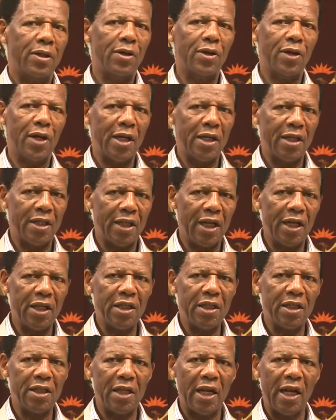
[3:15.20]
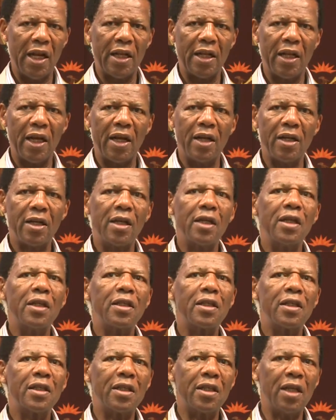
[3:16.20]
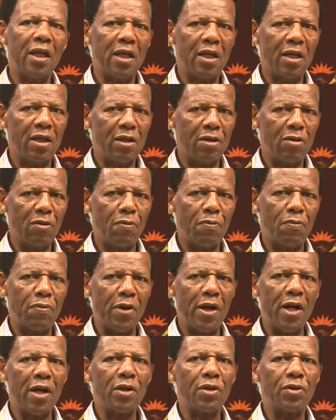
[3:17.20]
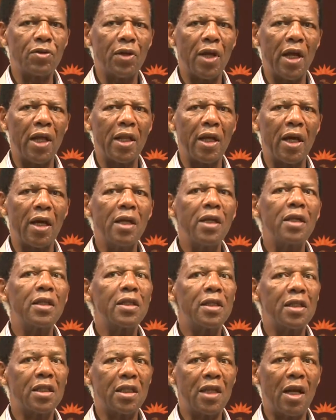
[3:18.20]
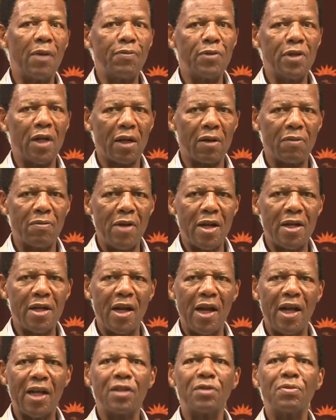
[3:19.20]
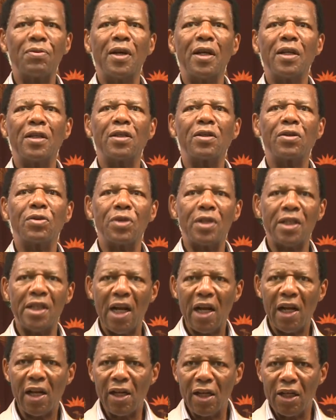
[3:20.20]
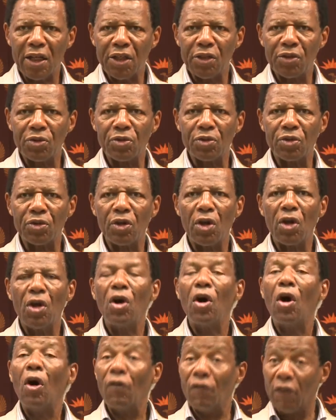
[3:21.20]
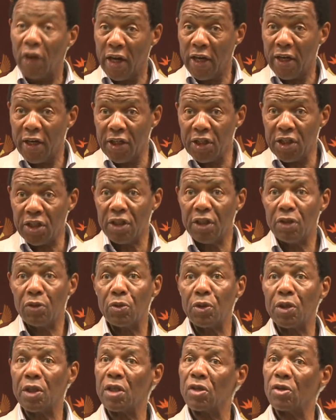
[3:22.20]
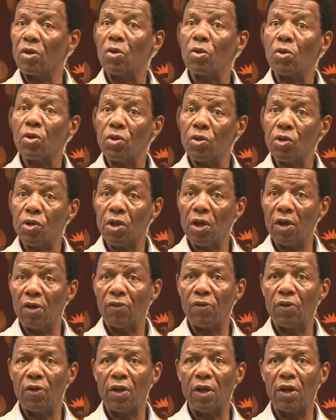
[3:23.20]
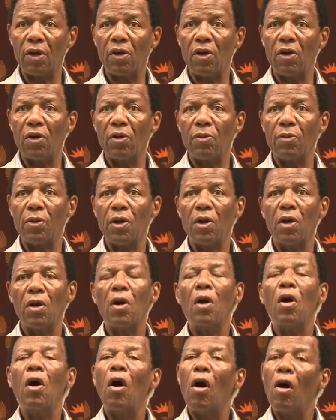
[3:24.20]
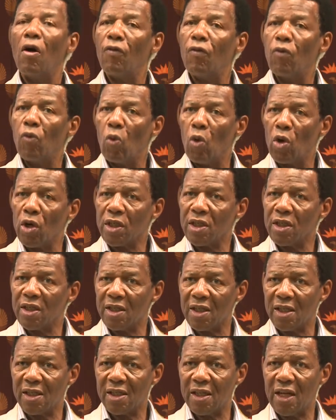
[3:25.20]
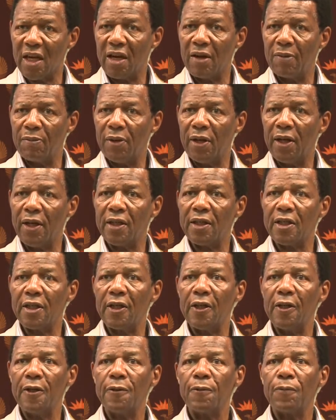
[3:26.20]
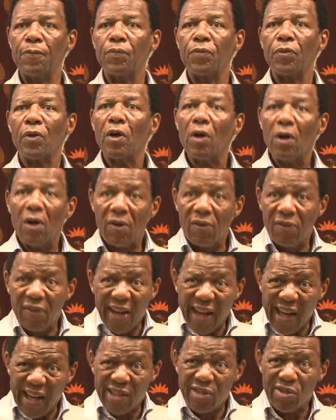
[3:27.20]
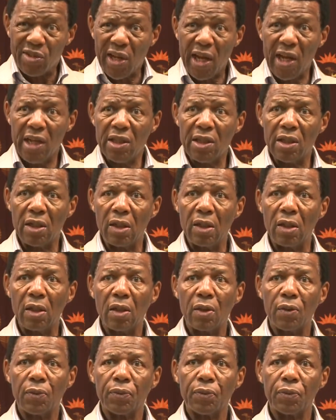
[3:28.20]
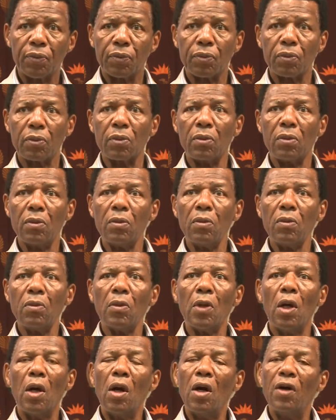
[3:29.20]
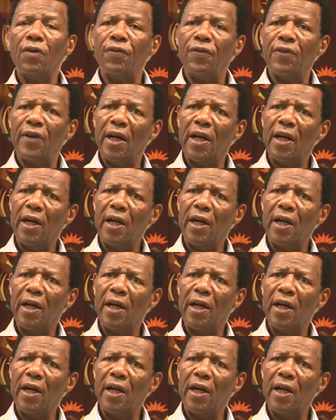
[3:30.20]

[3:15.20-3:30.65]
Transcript: organizations like that seek to bring together subject matter experts to tackle issues of energy, which are so crucial for the economy, of water sustainability, of education, of